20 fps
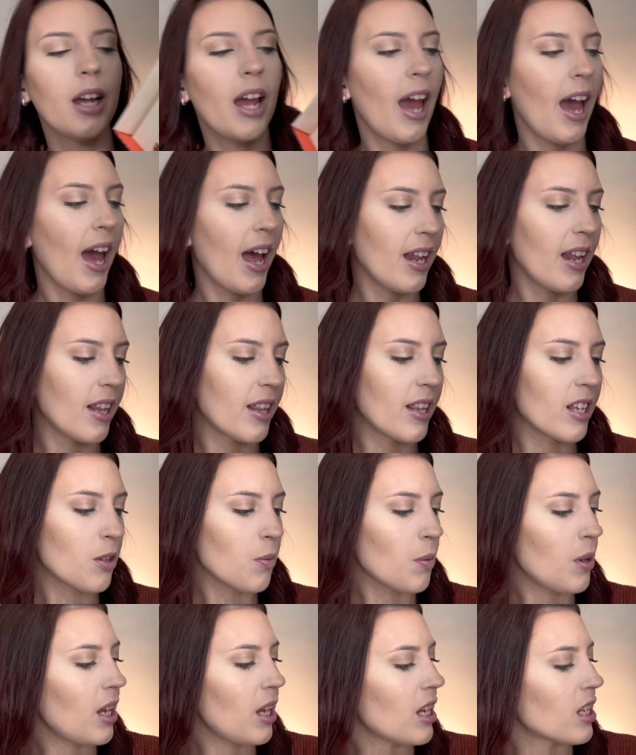and this
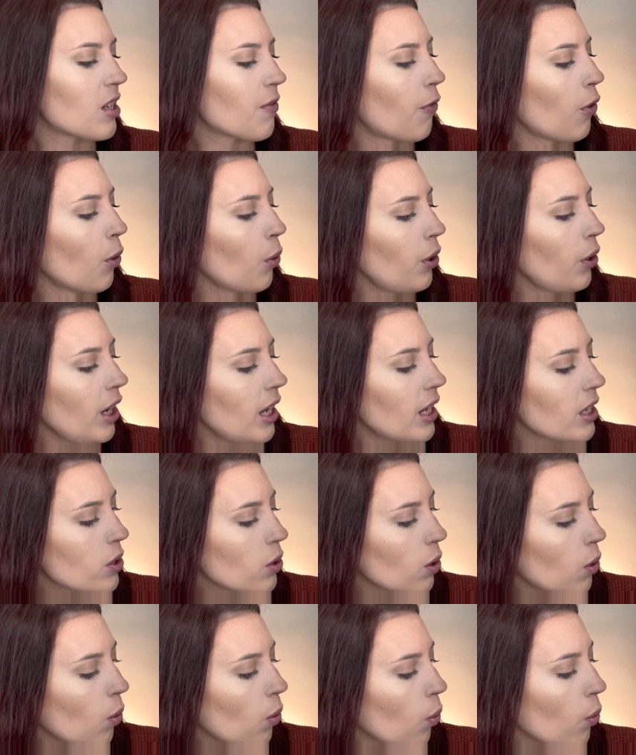one is
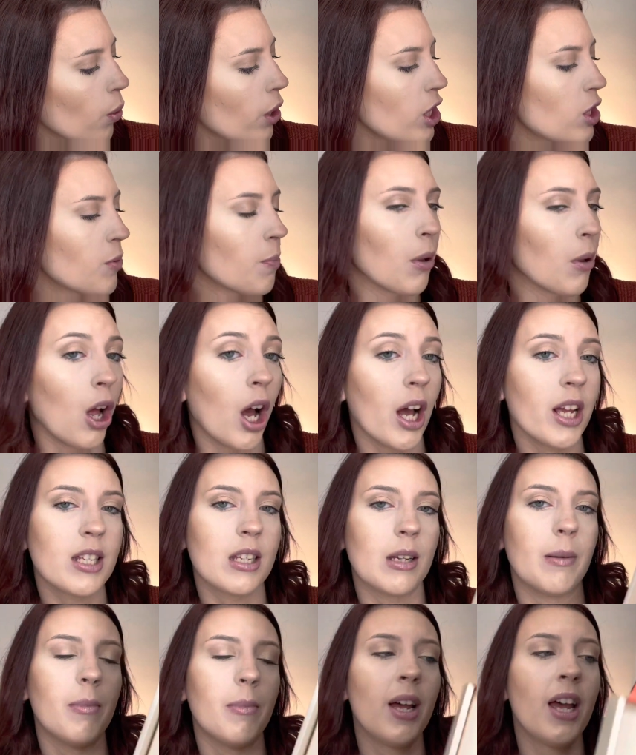Floriental Orange
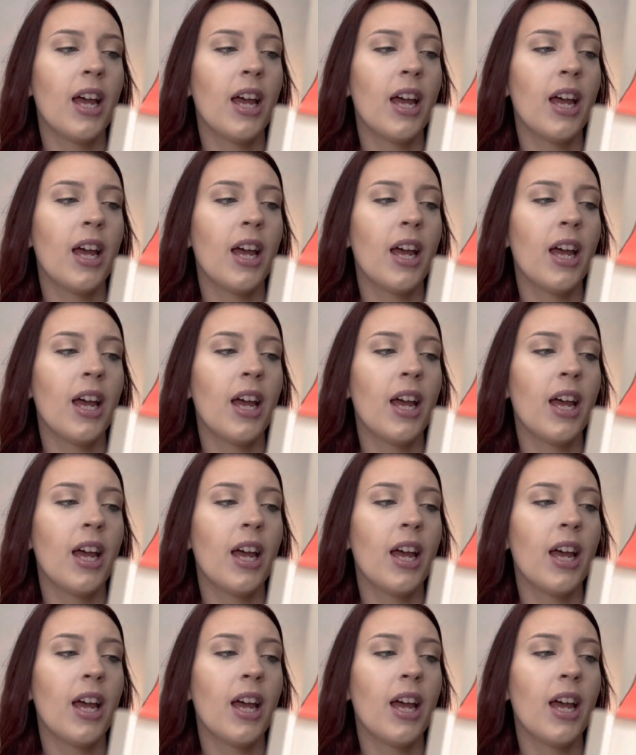Blossom.